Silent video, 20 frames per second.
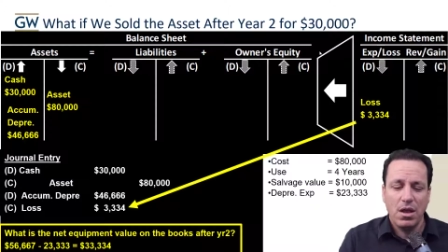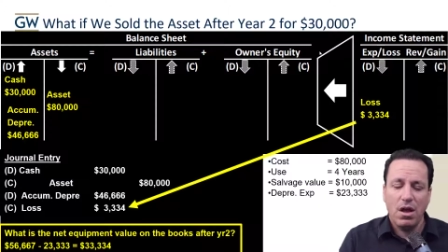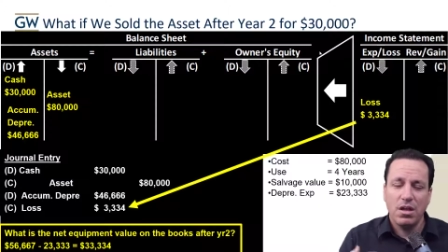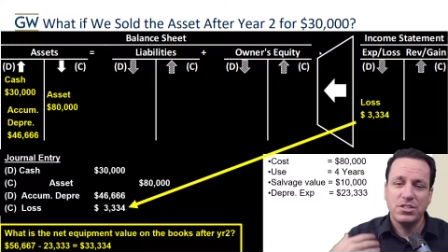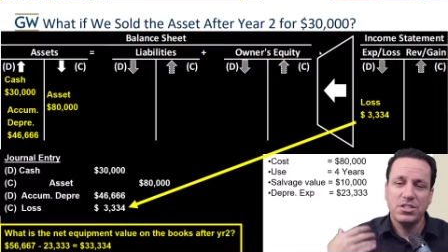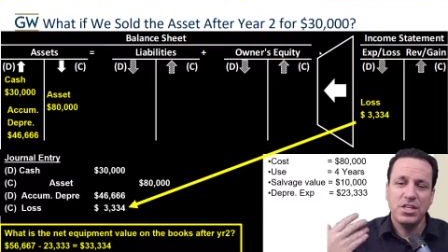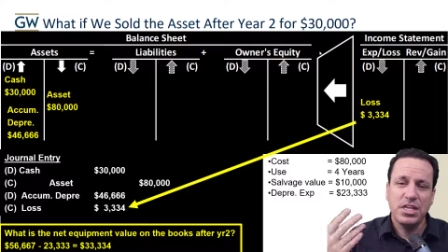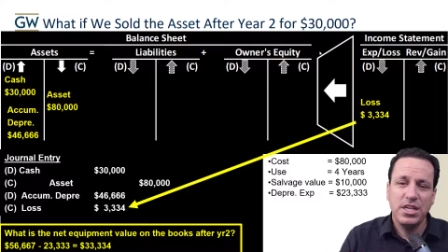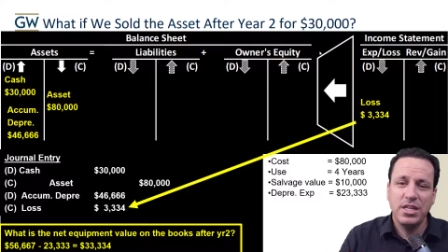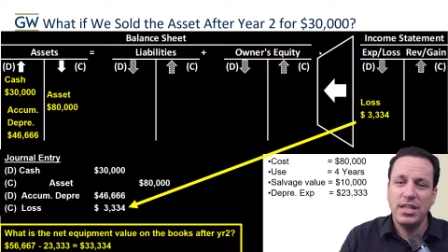I'll
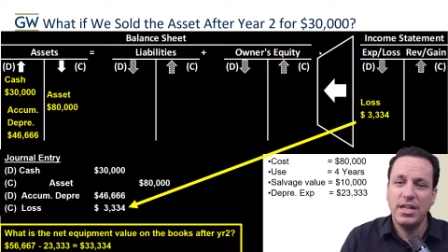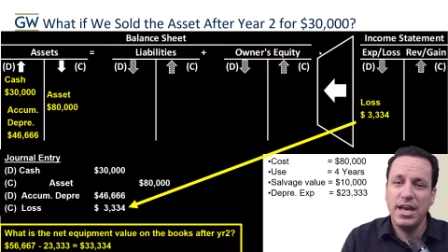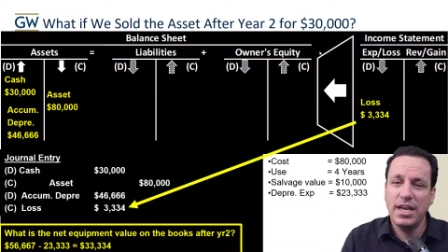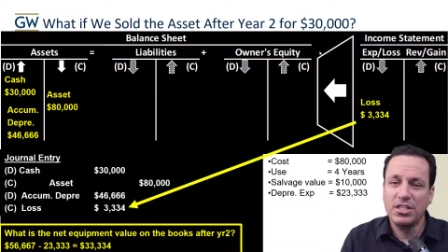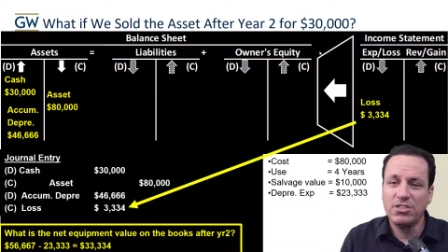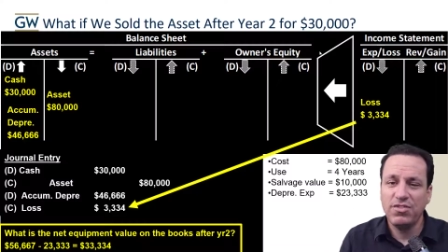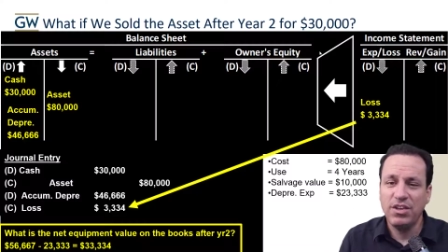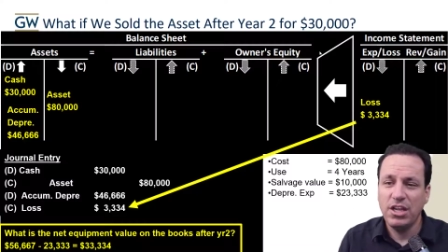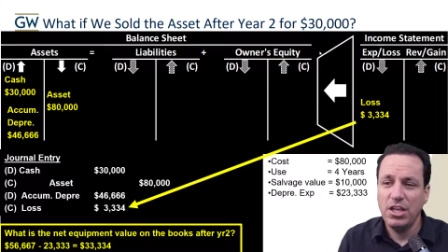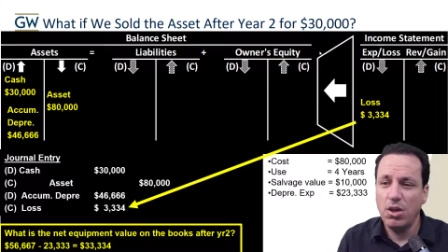see you in the
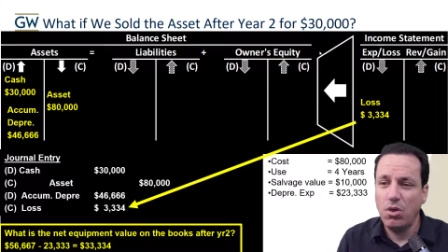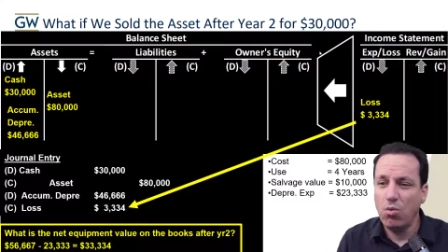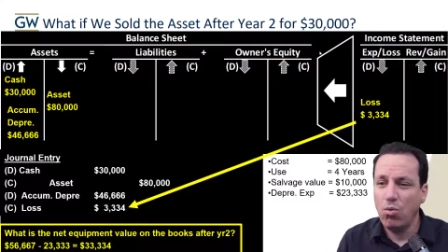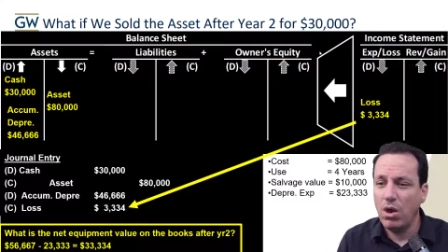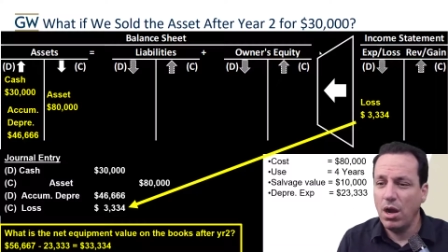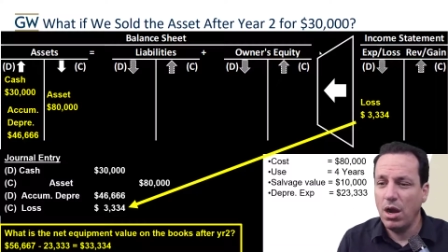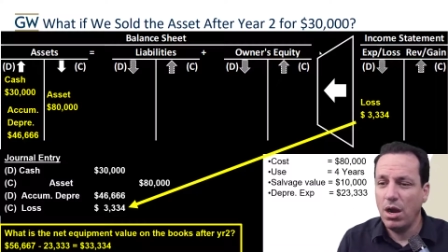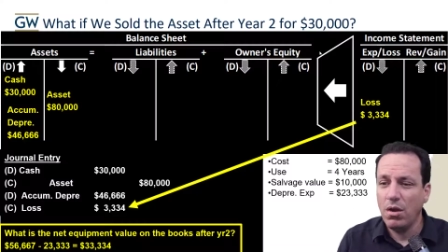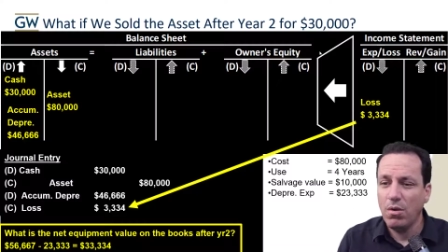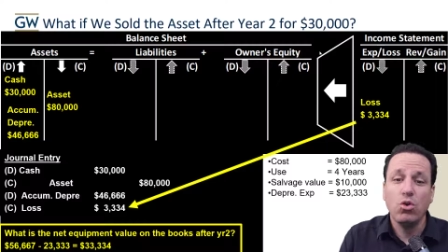next video
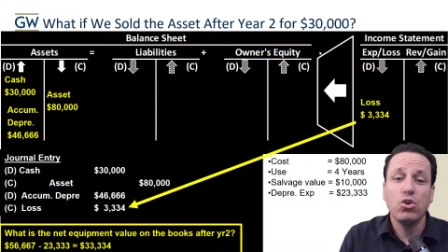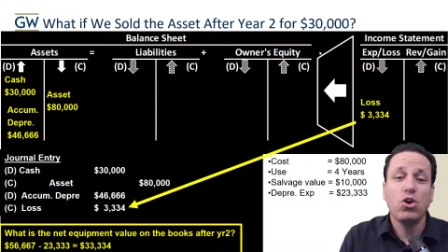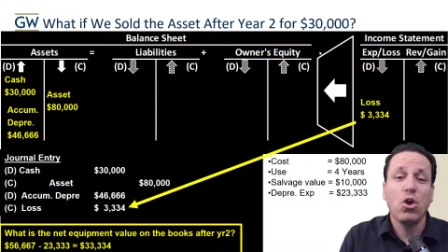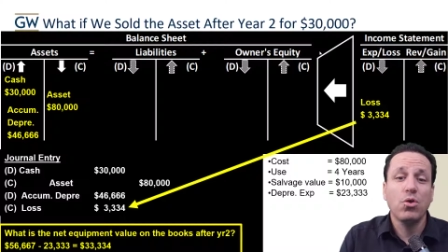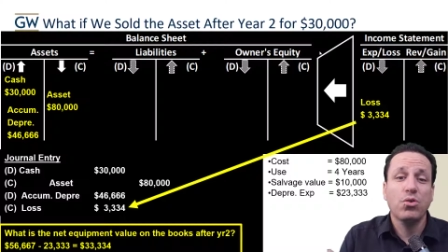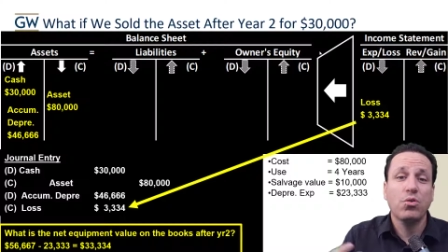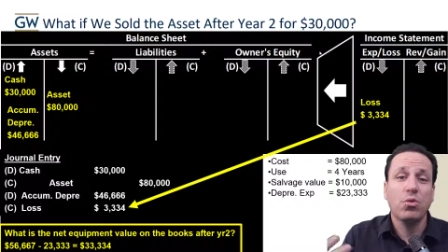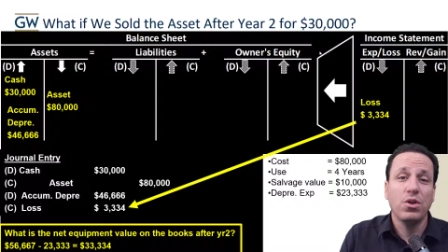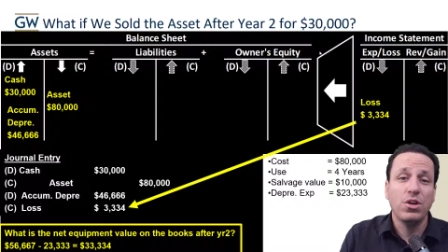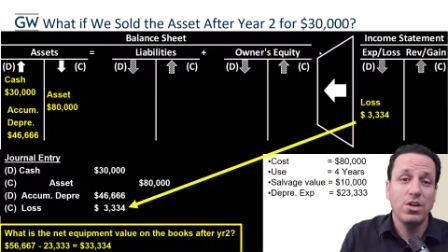where we'll
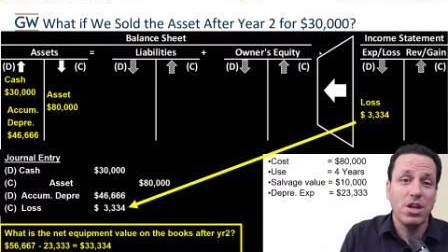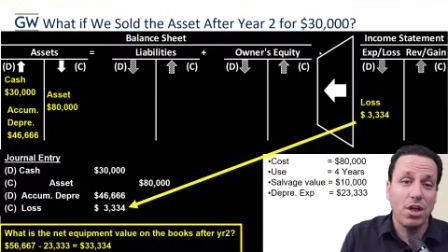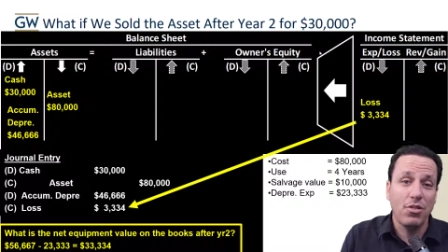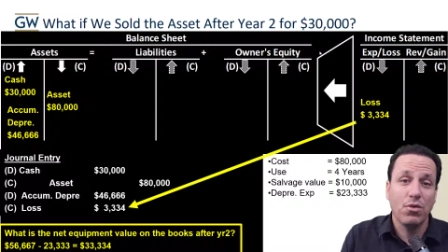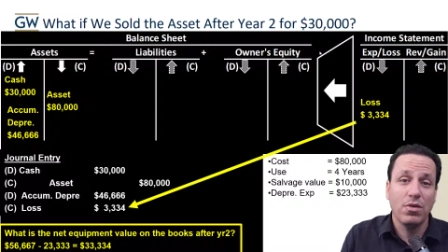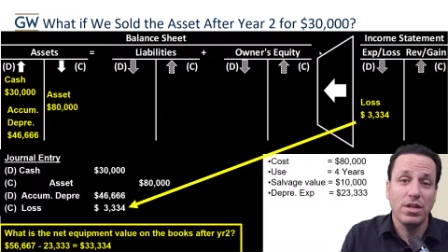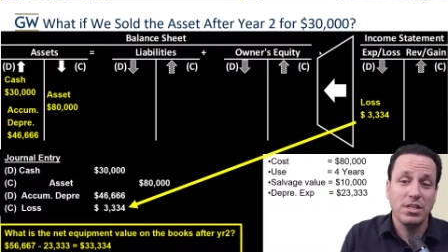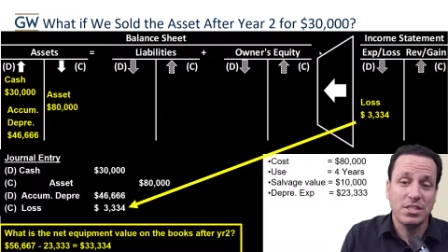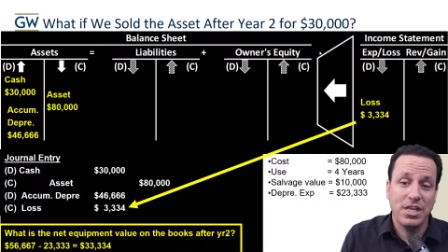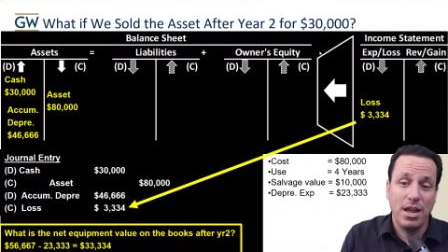go through
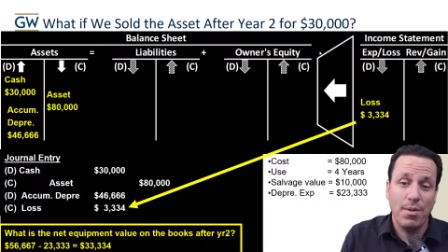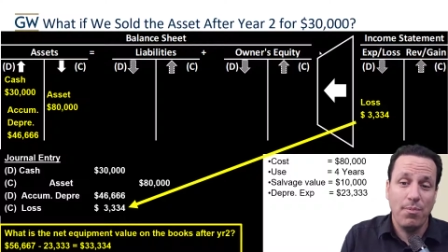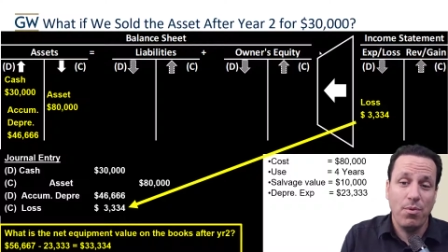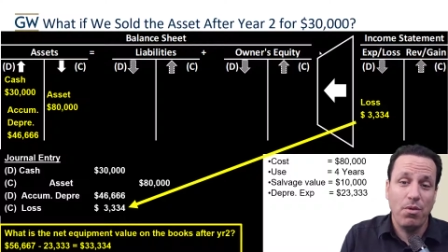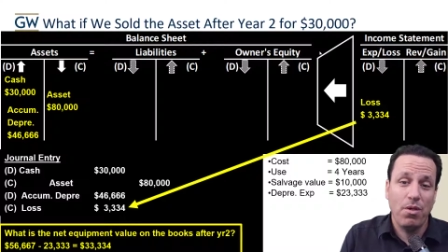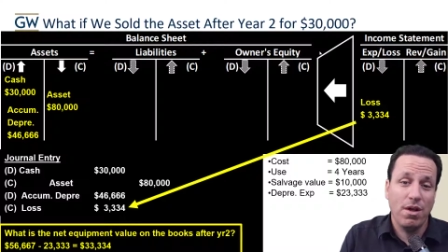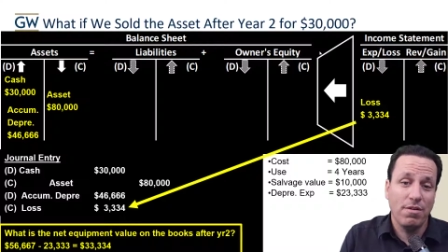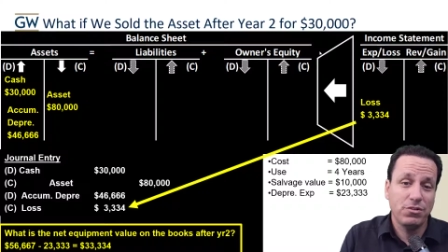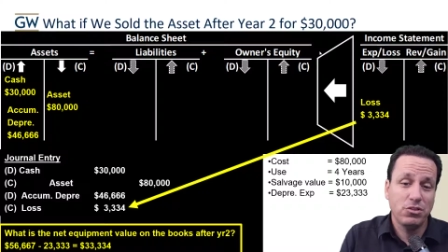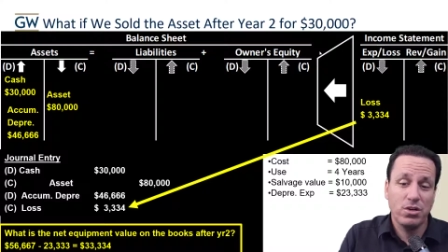another
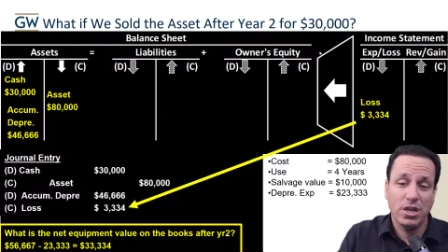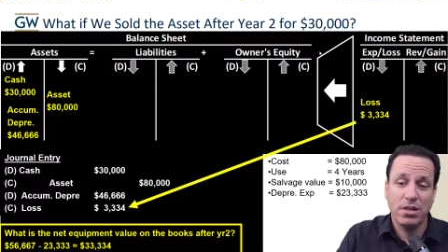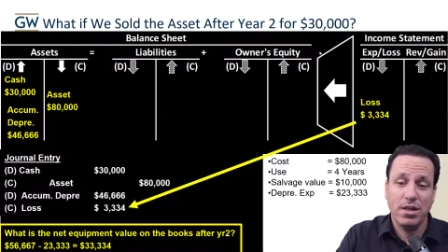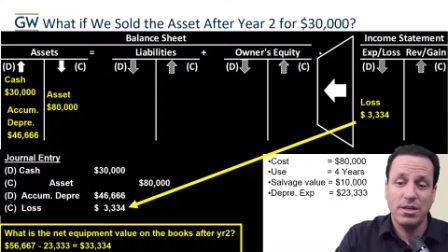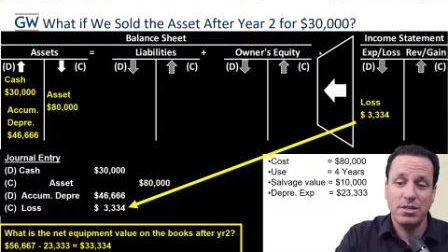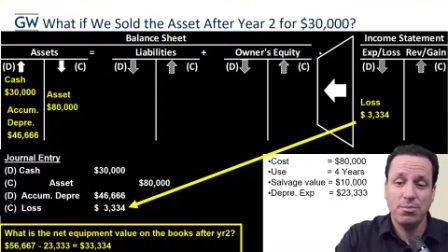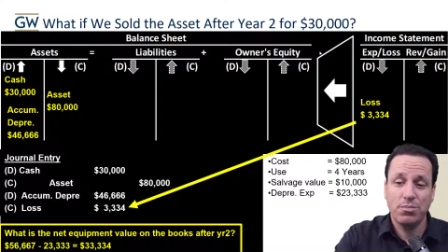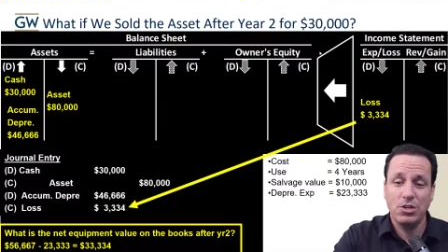example of straight line